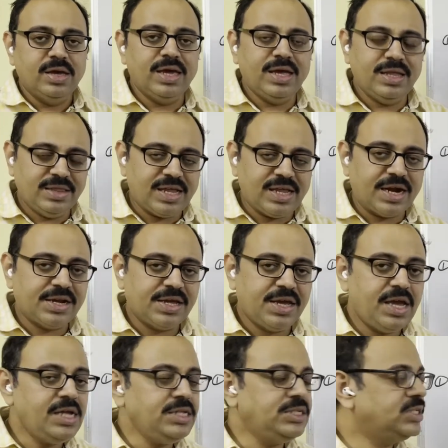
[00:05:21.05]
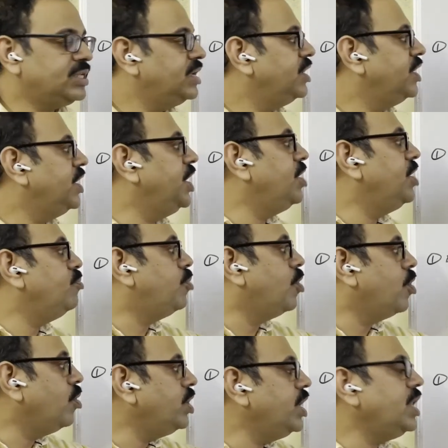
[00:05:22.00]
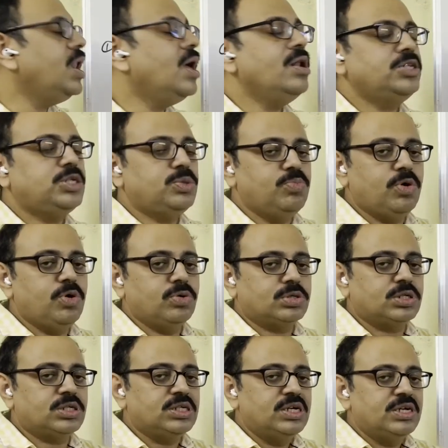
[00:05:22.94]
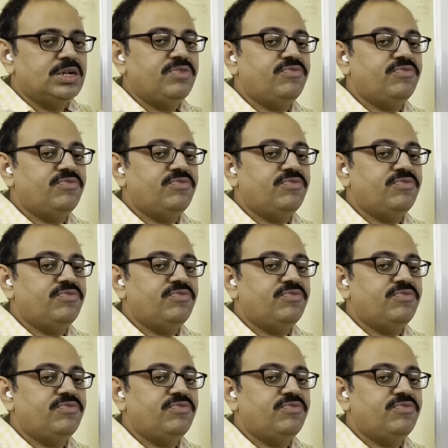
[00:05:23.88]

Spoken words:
In that case, in Bhogilal's books,